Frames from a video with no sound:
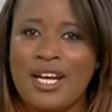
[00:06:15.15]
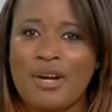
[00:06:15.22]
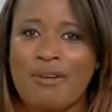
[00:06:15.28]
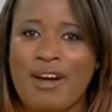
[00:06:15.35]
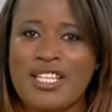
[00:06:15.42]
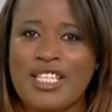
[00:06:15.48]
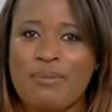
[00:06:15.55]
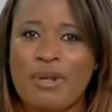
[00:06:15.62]

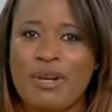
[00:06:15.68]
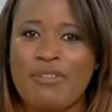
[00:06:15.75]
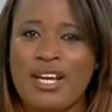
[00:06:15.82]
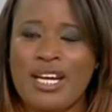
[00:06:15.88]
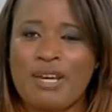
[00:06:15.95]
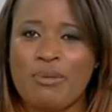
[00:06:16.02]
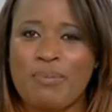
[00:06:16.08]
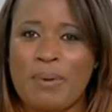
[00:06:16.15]
Lucrezia
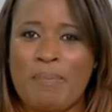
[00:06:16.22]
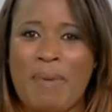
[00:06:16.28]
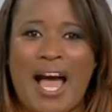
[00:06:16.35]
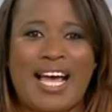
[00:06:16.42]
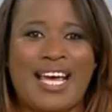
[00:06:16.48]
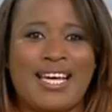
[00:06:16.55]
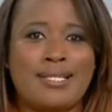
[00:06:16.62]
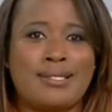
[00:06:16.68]
Millerini will be
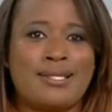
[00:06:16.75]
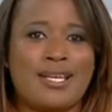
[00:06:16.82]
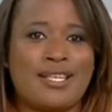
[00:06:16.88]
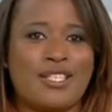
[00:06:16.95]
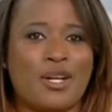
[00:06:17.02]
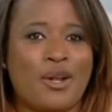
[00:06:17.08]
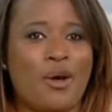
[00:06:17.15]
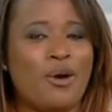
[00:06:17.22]
back at
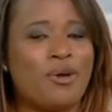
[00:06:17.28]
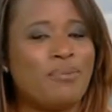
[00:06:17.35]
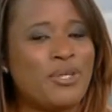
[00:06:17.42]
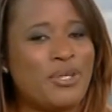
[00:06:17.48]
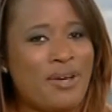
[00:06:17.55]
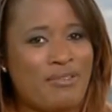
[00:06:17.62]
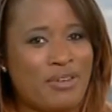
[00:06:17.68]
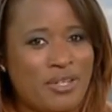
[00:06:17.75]
6 o'clock,
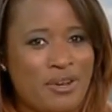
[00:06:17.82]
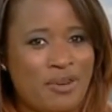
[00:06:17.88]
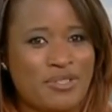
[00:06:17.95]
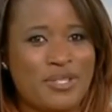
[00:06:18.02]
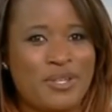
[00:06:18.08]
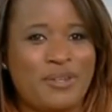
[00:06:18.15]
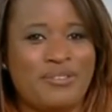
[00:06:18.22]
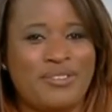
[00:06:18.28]
but you have a good
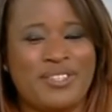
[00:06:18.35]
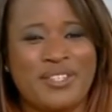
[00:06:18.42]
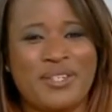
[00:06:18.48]
afternoon.